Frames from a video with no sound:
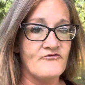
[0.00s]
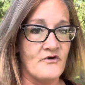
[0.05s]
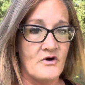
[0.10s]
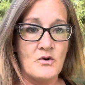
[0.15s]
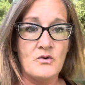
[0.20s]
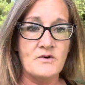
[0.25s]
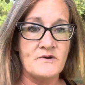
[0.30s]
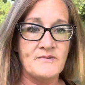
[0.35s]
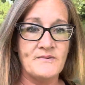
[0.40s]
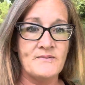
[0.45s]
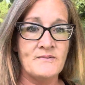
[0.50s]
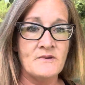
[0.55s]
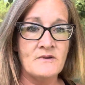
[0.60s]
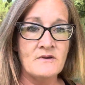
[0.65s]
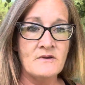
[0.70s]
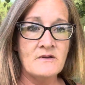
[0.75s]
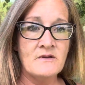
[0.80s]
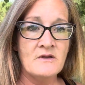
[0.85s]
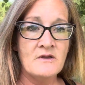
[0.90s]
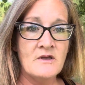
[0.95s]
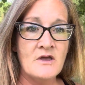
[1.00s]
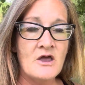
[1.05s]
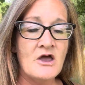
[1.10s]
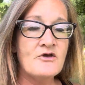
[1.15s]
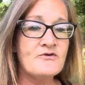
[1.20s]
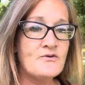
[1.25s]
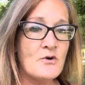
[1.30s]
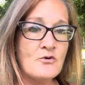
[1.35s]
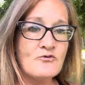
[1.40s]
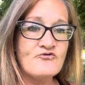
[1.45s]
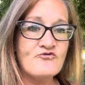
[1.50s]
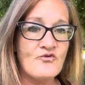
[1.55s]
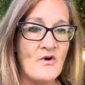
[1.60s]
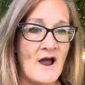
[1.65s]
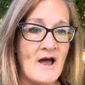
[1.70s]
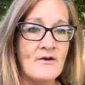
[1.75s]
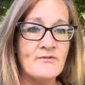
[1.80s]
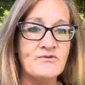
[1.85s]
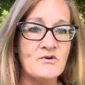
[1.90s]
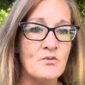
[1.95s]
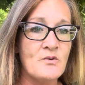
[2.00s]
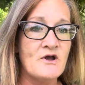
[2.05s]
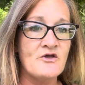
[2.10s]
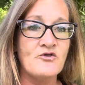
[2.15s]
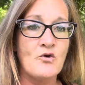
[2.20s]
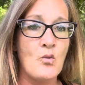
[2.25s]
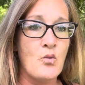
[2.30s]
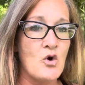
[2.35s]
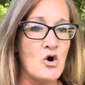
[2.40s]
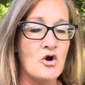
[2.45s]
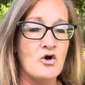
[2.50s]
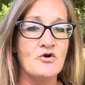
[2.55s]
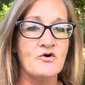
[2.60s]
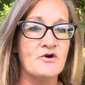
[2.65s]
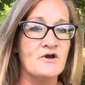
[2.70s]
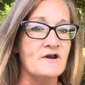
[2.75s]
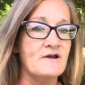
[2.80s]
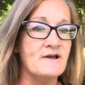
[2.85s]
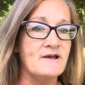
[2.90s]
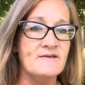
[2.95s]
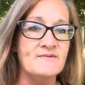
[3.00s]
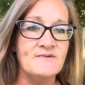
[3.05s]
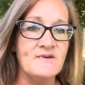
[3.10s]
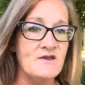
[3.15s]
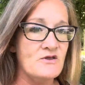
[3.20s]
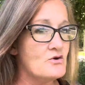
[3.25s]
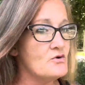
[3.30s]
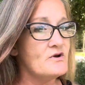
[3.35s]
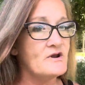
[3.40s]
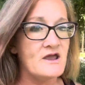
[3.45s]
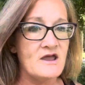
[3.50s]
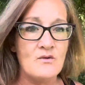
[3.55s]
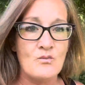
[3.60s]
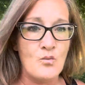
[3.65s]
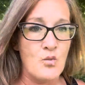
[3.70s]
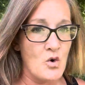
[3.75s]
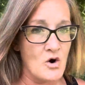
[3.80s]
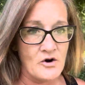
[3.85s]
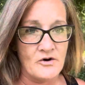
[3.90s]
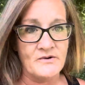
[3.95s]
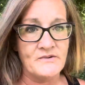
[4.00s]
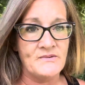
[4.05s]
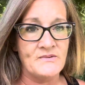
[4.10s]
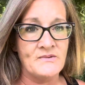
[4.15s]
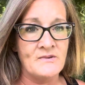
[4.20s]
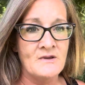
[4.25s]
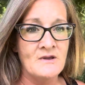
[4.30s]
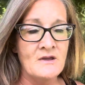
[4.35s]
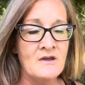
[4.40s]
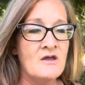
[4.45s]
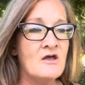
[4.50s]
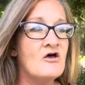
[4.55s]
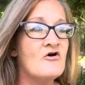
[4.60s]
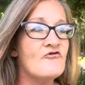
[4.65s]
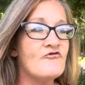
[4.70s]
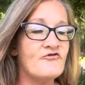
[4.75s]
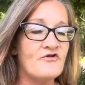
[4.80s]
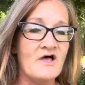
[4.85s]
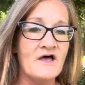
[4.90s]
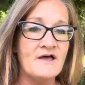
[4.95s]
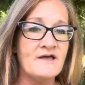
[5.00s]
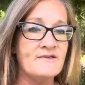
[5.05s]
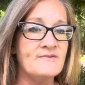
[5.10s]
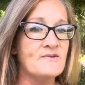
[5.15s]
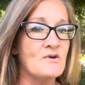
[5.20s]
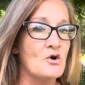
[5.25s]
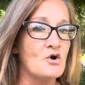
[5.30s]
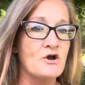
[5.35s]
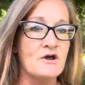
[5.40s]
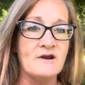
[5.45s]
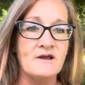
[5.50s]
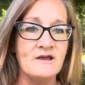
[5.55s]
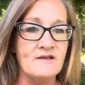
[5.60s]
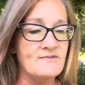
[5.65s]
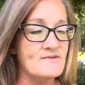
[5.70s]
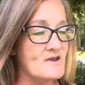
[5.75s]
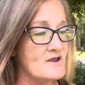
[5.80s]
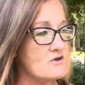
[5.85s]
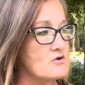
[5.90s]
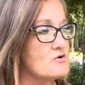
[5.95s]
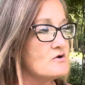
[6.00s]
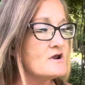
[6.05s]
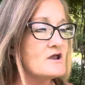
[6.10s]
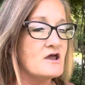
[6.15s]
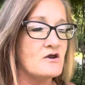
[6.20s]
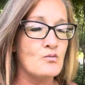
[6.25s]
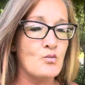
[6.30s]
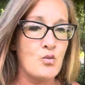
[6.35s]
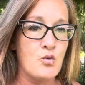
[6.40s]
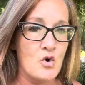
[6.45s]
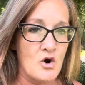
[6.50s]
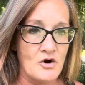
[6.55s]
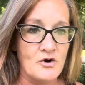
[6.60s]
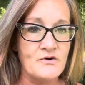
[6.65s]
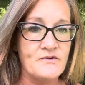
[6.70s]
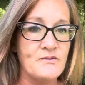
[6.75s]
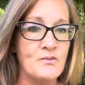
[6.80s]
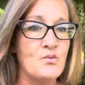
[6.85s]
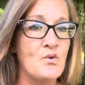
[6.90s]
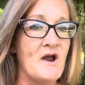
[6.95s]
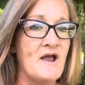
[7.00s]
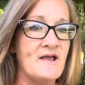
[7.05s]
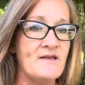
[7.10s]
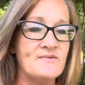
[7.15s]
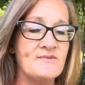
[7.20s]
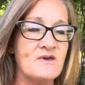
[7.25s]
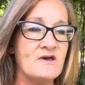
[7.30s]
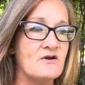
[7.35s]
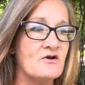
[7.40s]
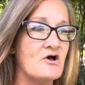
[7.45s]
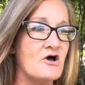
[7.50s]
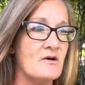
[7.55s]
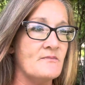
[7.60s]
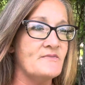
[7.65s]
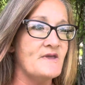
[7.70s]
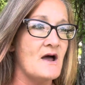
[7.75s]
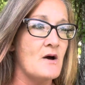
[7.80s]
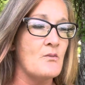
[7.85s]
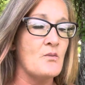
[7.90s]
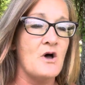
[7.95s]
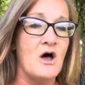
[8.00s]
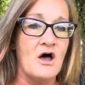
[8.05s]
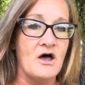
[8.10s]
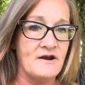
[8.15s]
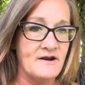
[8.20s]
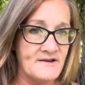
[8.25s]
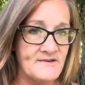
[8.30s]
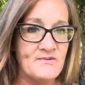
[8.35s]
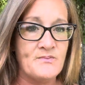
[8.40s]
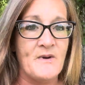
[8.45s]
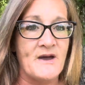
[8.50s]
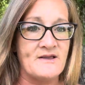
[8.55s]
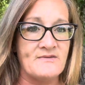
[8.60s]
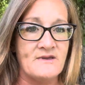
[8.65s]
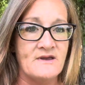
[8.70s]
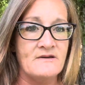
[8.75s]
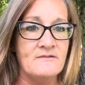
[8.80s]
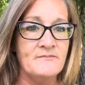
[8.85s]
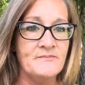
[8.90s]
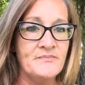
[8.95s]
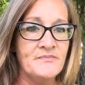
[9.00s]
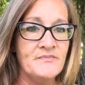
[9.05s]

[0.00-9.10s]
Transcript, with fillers: folks. So droughts around the world are going to continue to get worse. Floods are going to continue to get worse. Rain's going to come down unexpected.